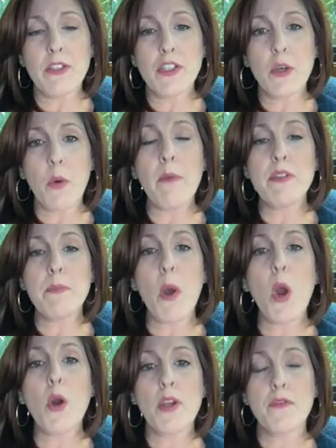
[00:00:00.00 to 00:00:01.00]
so I was
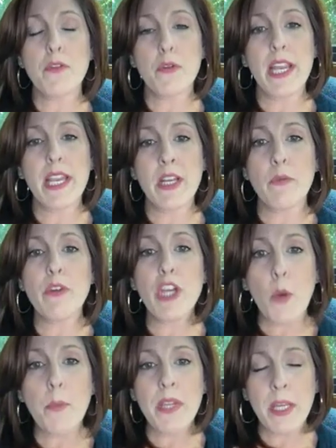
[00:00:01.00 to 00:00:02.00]
part of creating a
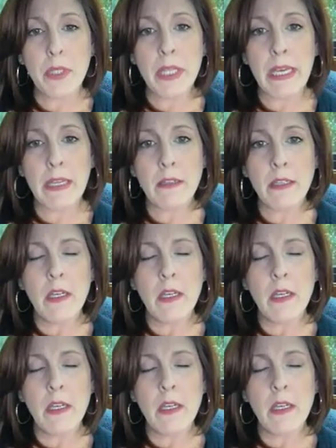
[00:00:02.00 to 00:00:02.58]
reopening plan.